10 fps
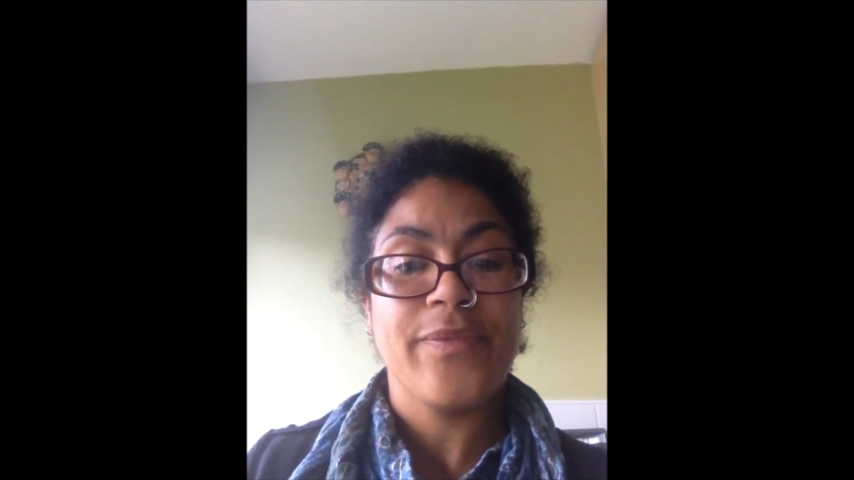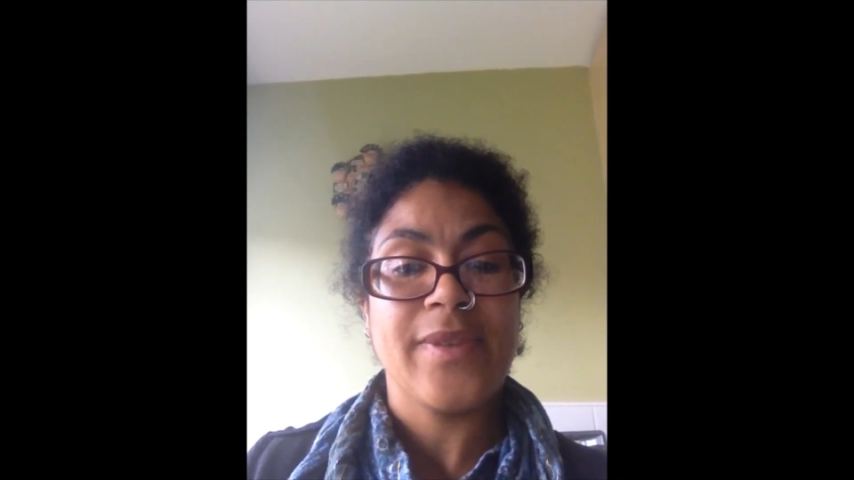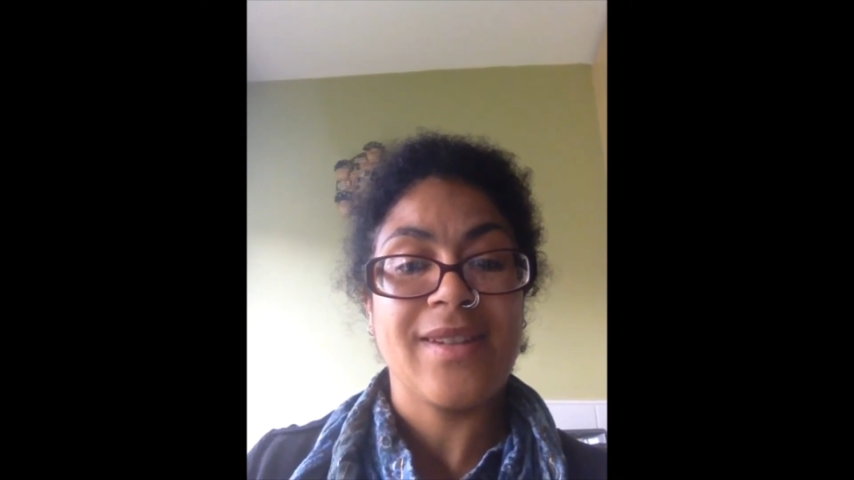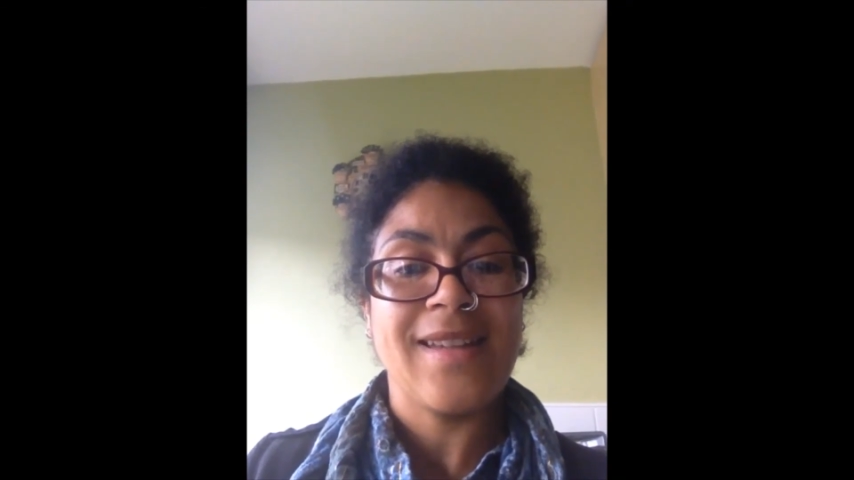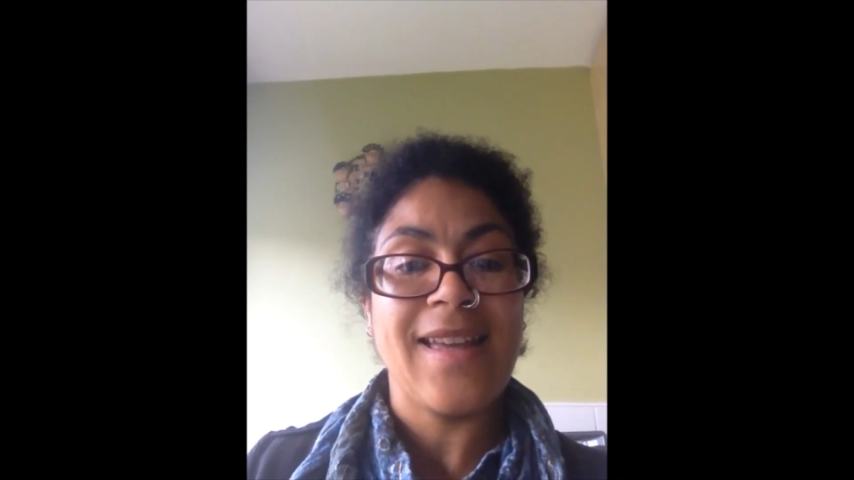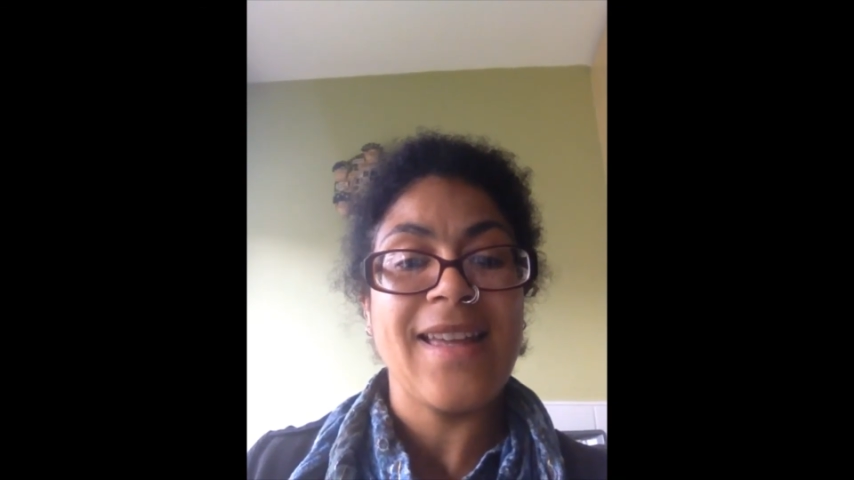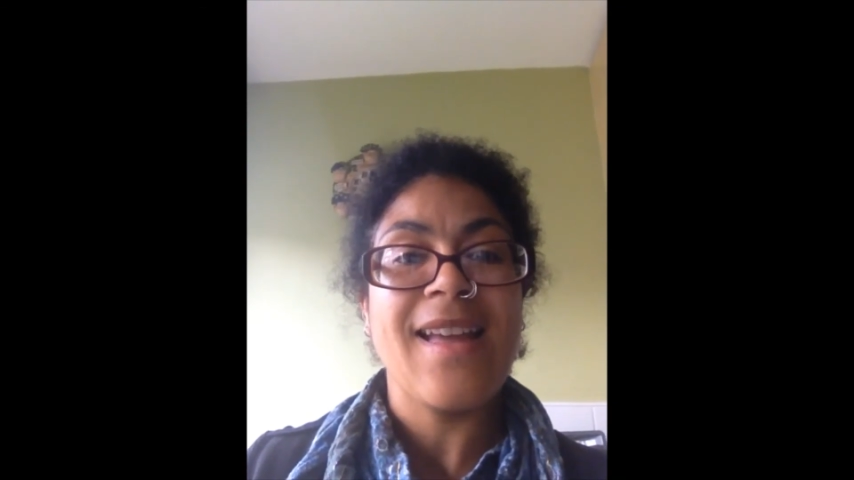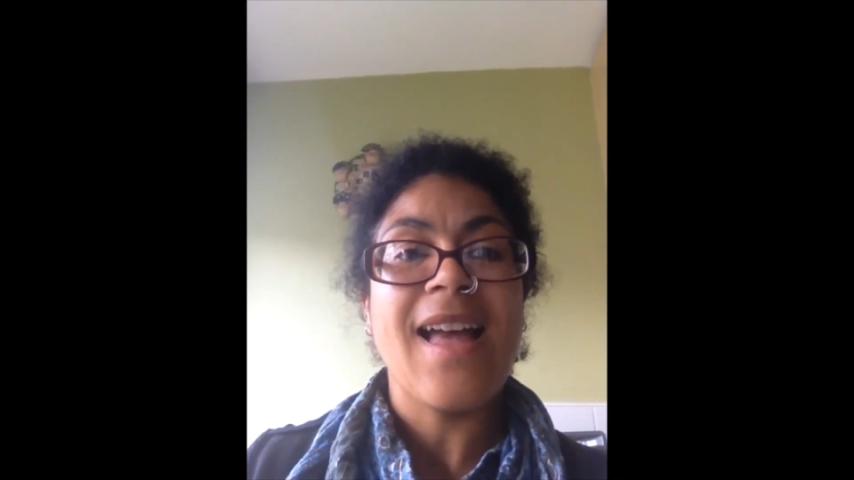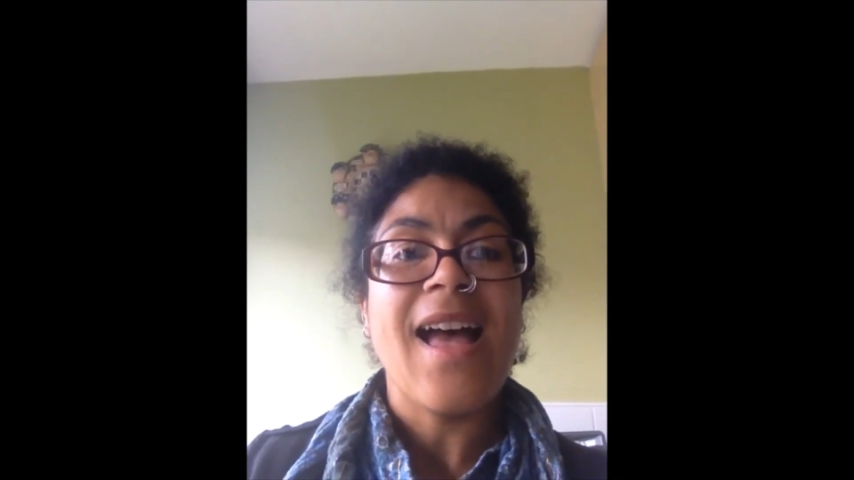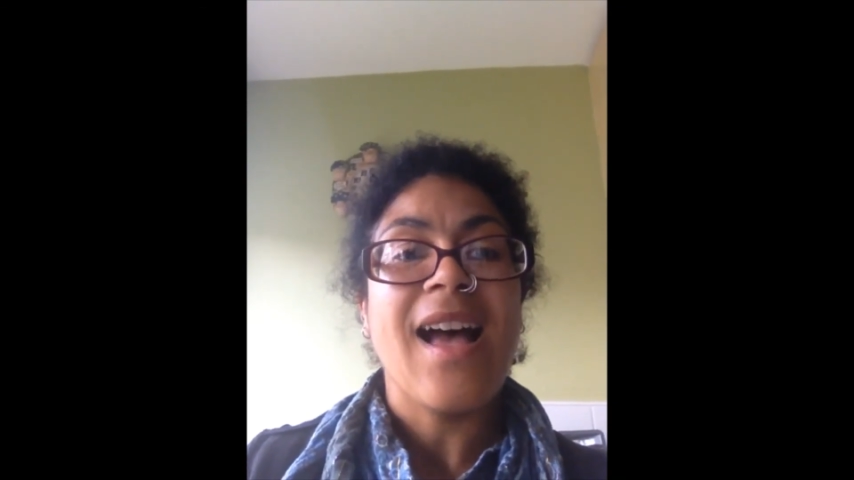Okay,
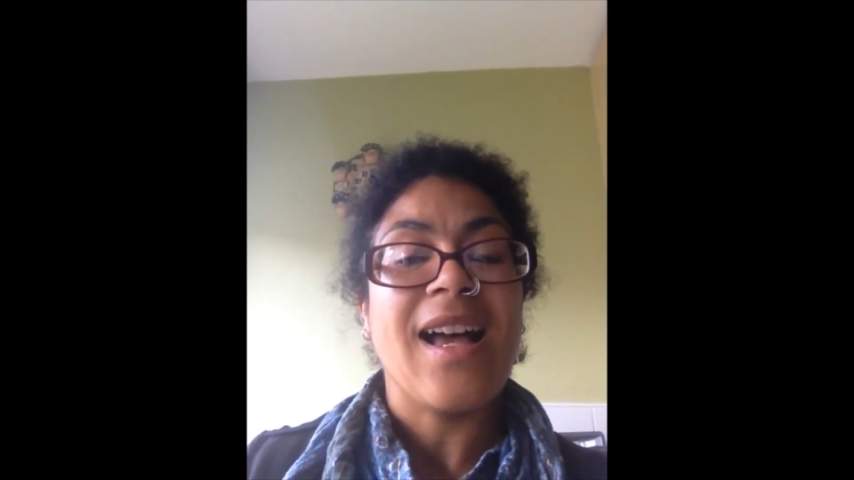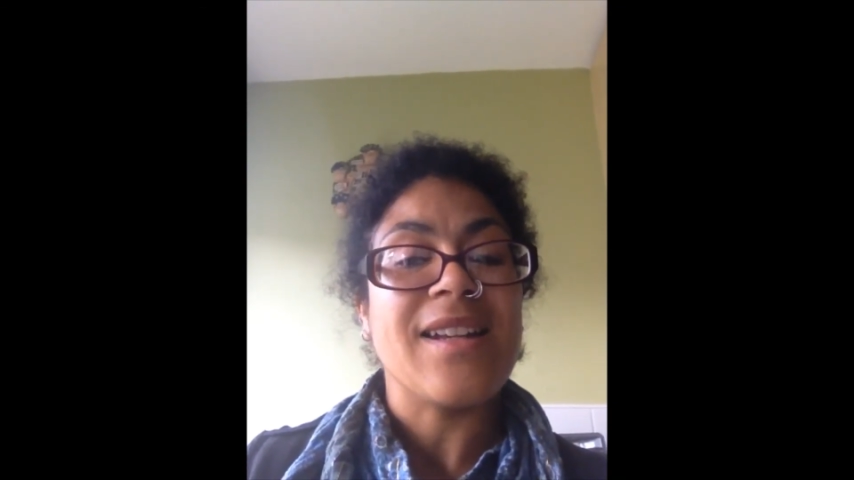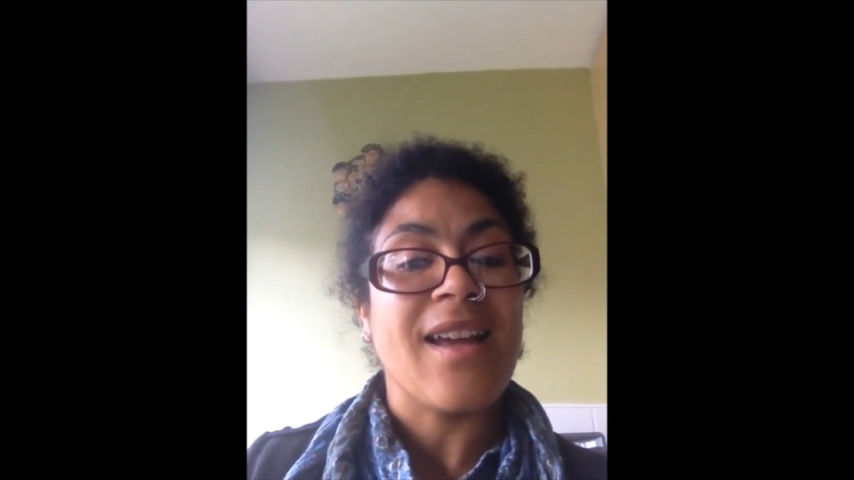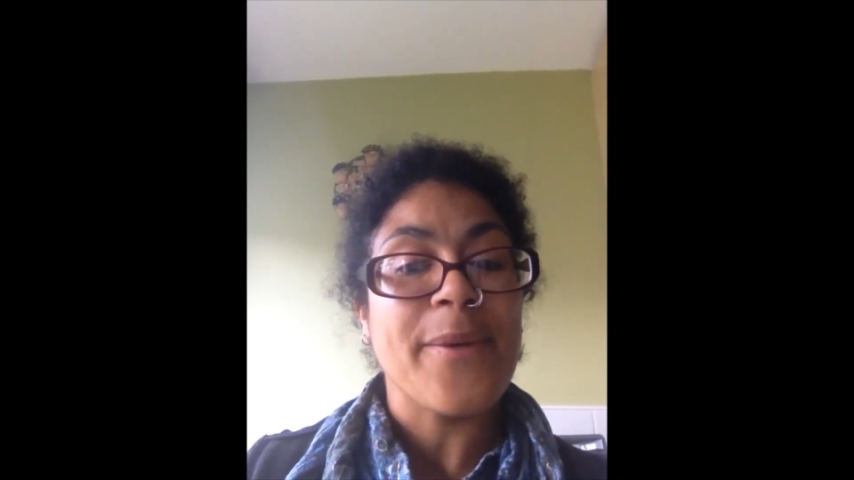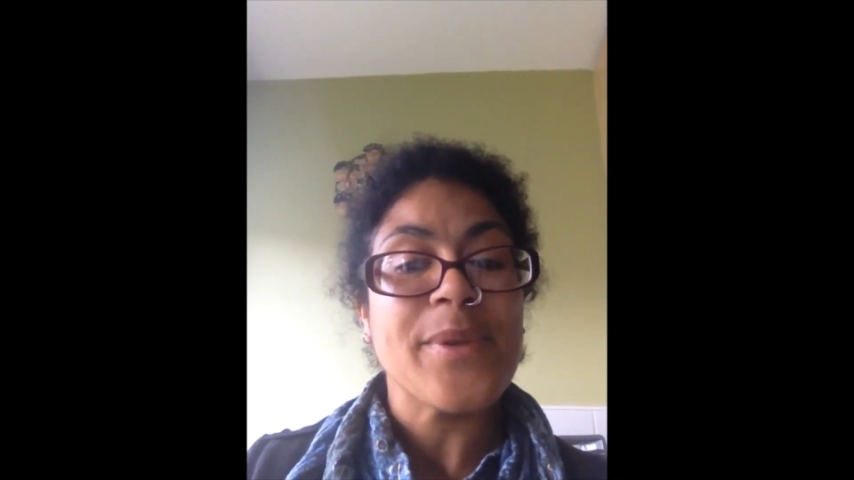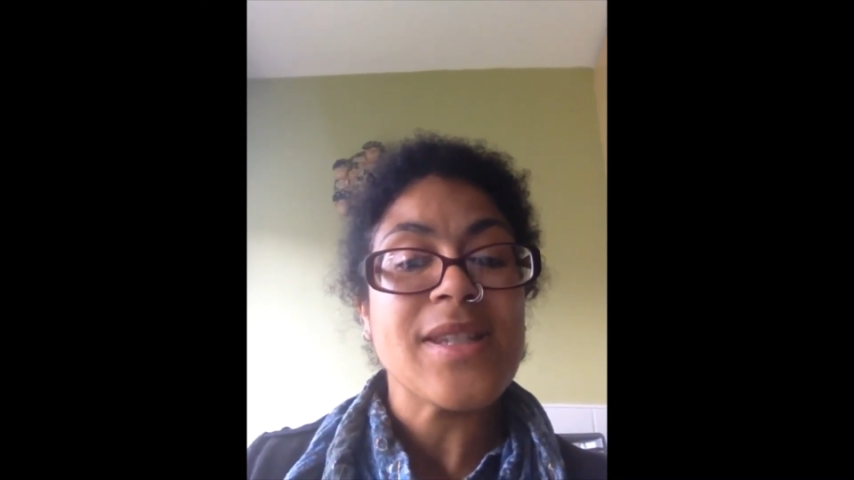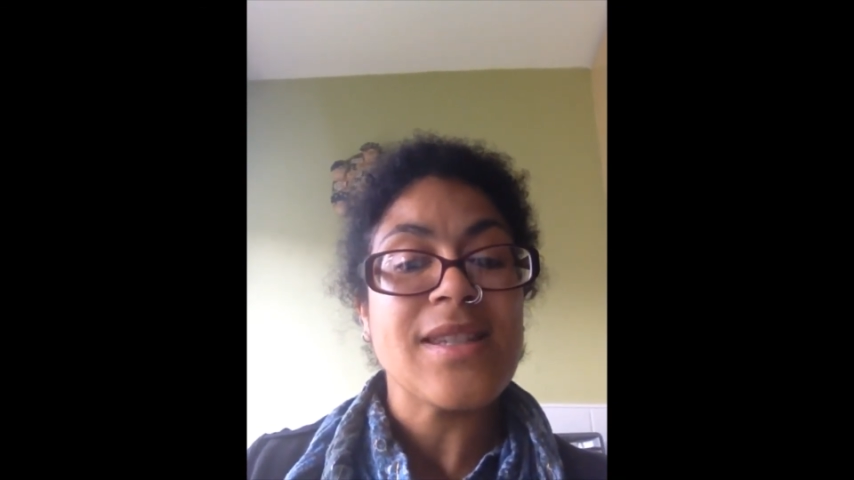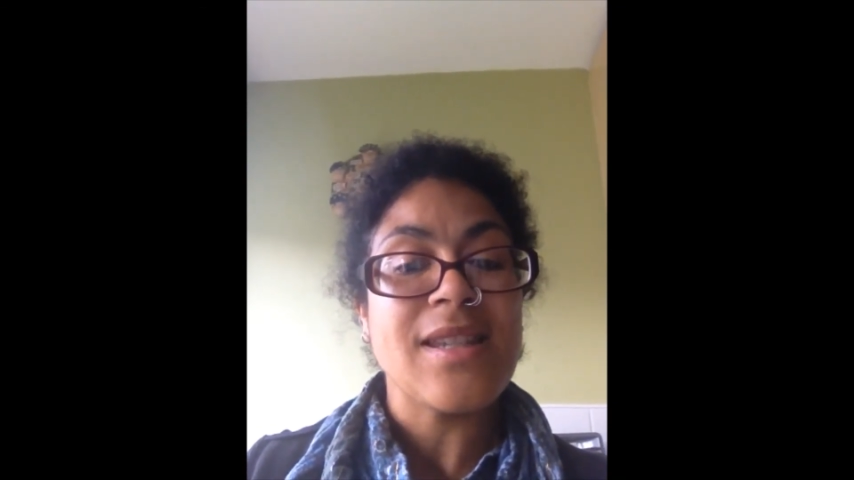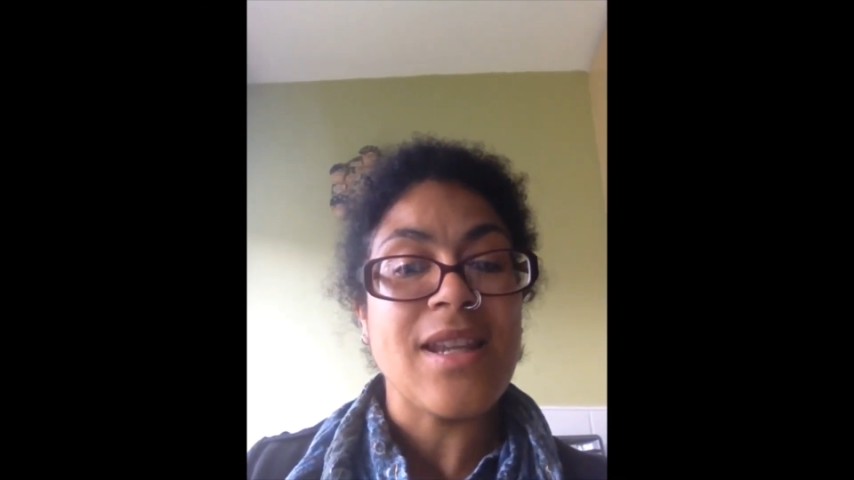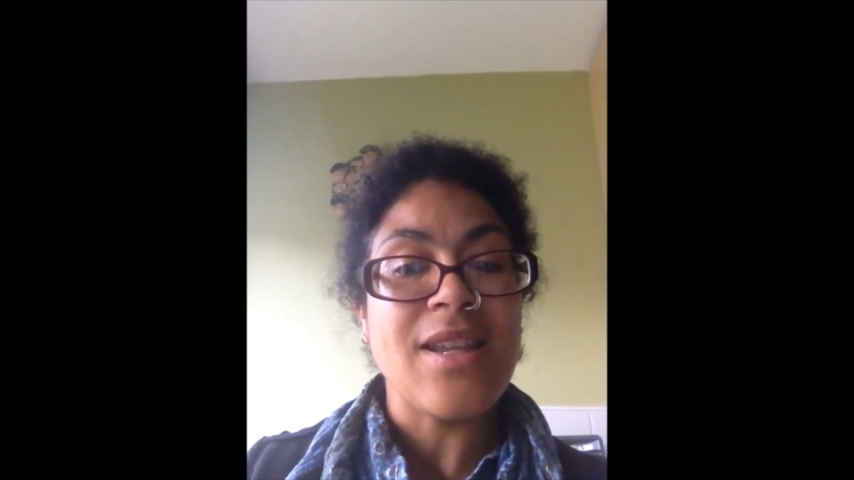and I will
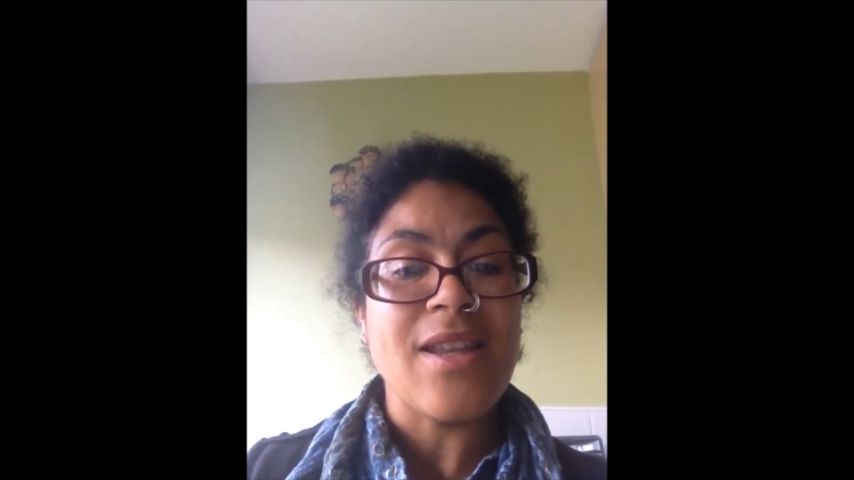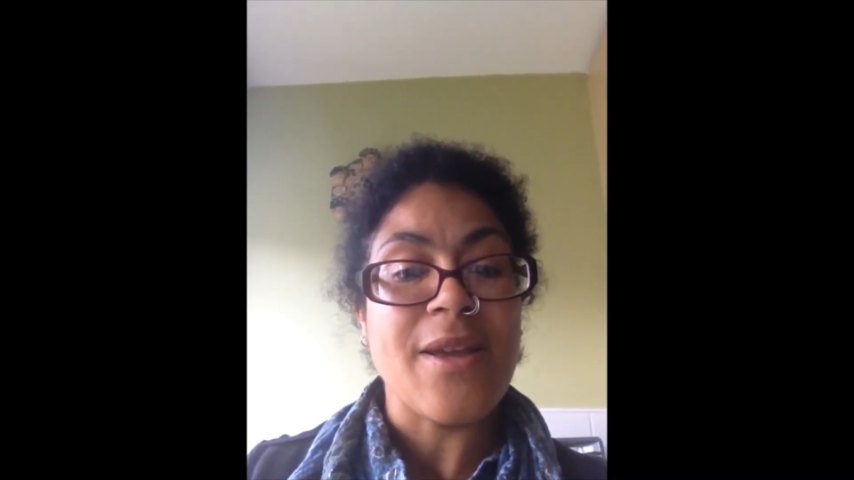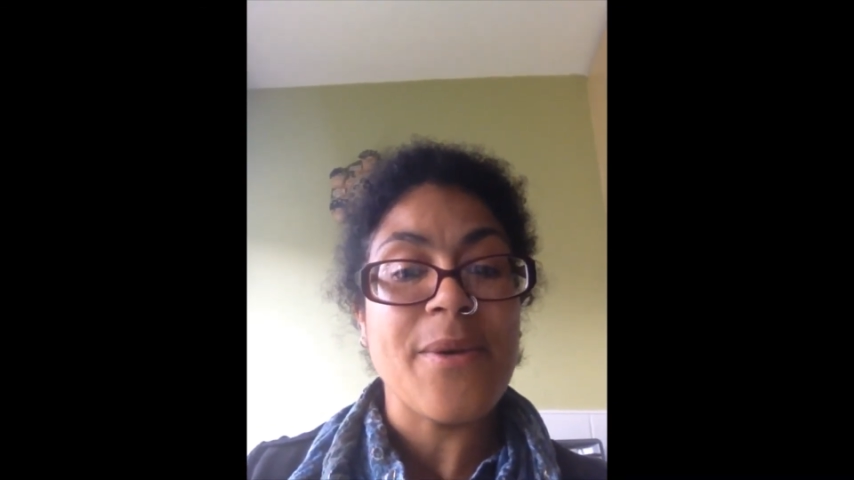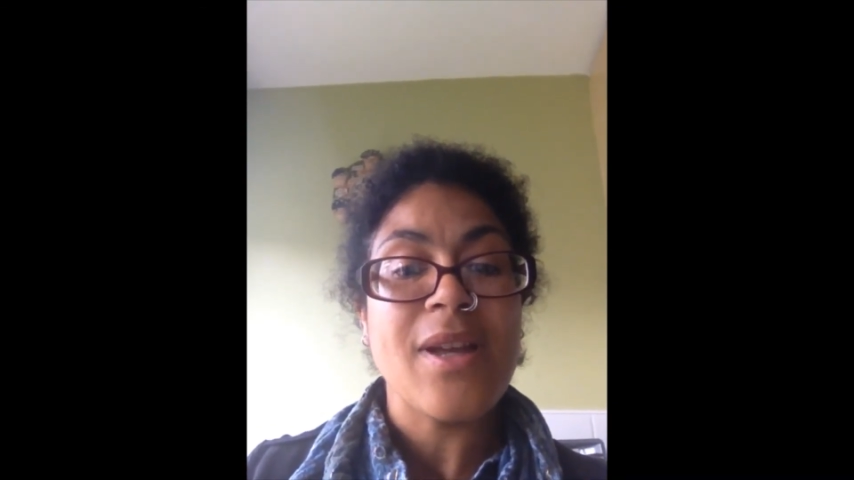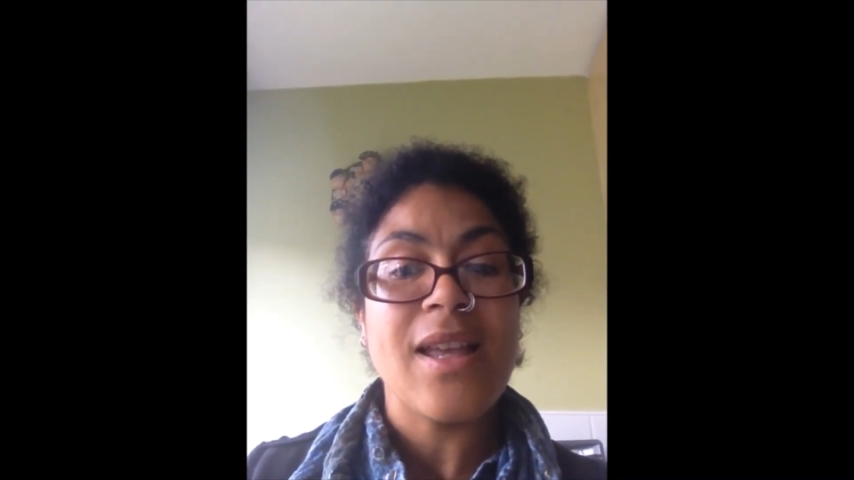see you